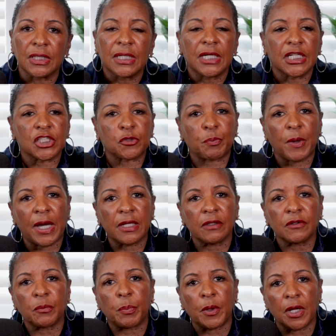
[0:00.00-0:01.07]
in spite
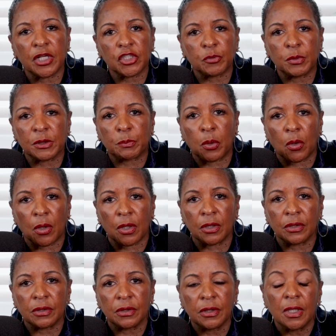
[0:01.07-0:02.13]
of the punishment
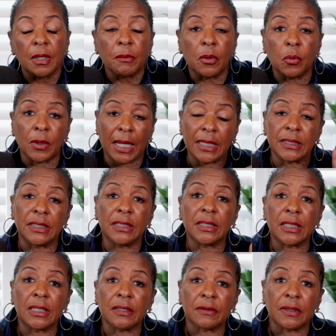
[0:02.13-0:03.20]
part, but what I
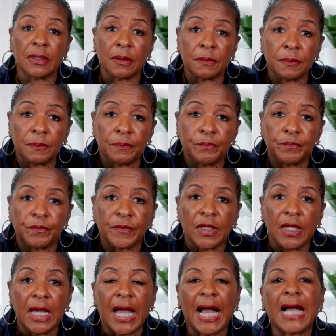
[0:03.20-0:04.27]
did give them,
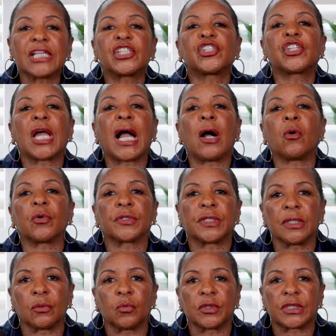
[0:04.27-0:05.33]
I showered
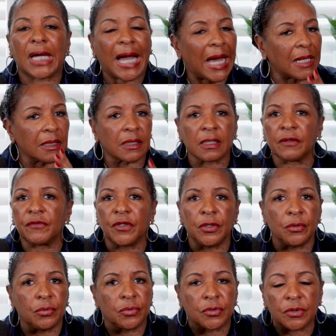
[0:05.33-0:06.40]
them with the I love
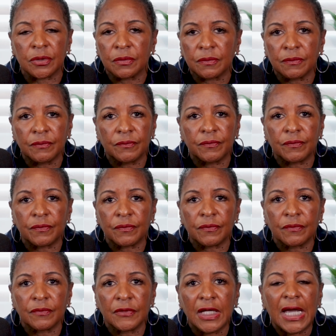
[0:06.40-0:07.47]
yous.
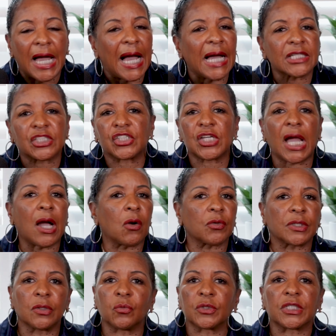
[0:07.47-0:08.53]
I showered
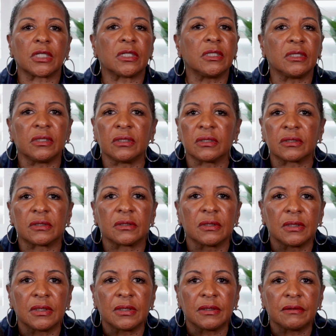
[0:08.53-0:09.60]
them with the hugs.
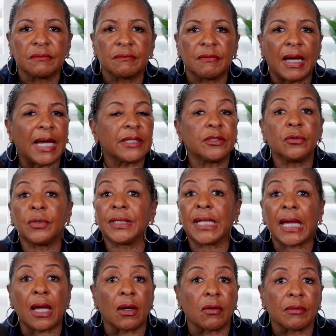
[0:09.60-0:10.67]
I do it
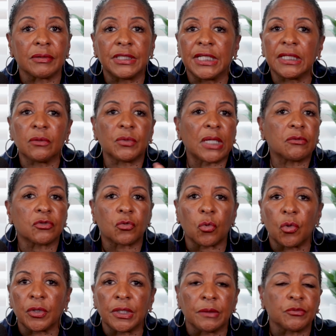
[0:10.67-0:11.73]
now. Did it when they were
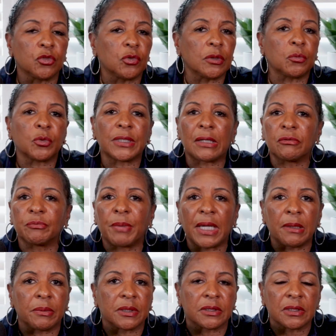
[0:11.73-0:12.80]
growing up. Do it when they were
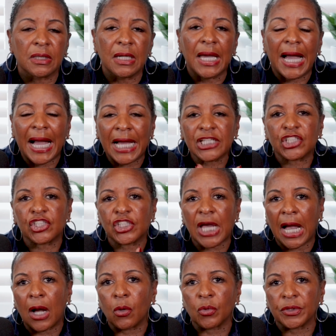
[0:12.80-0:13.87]
babies. I
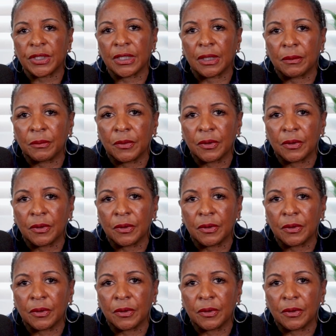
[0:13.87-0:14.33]
showered them